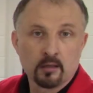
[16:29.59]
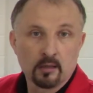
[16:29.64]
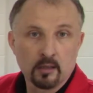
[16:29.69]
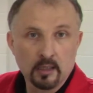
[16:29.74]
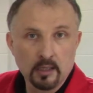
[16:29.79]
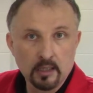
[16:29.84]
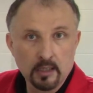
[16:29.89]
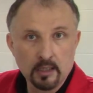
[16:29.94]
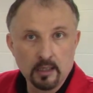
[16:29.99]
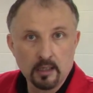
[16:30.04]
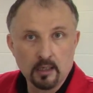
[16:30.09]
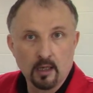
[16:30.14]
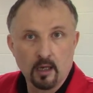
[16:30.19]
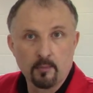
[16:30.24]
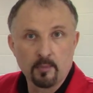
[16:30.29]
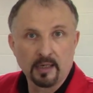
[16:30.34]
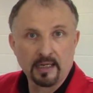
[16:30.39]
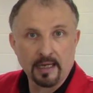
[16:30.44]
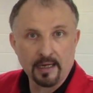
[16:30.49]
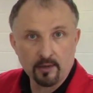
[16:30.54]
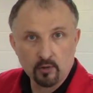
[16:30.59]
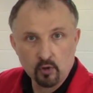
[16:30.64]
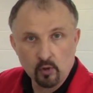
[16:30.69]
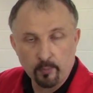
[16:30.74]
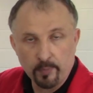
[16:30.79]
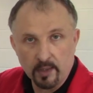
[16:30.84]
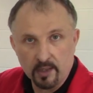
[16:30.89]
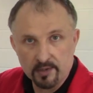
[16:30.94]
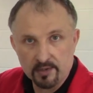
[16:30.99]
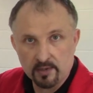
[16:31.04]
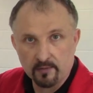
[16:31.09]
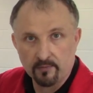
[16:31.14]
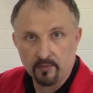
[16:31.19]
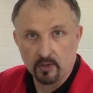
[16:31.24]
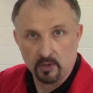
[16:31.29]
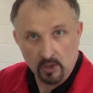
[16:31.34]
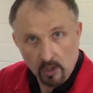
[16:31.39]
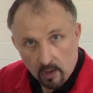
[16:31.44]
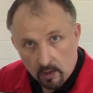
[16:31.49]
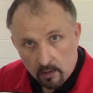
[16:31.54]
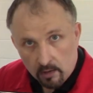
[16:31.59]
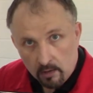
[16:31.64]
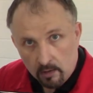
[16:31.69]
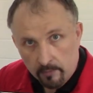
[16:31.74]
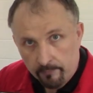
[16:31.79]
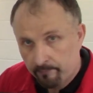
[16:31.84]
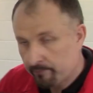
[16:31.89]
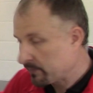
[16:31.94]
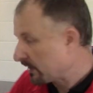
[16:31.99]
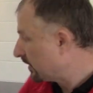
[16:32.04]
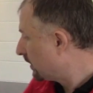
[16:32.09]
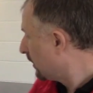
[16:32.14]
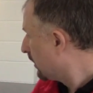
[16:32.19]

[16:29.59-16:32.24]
the uh, mechanical parts of the car,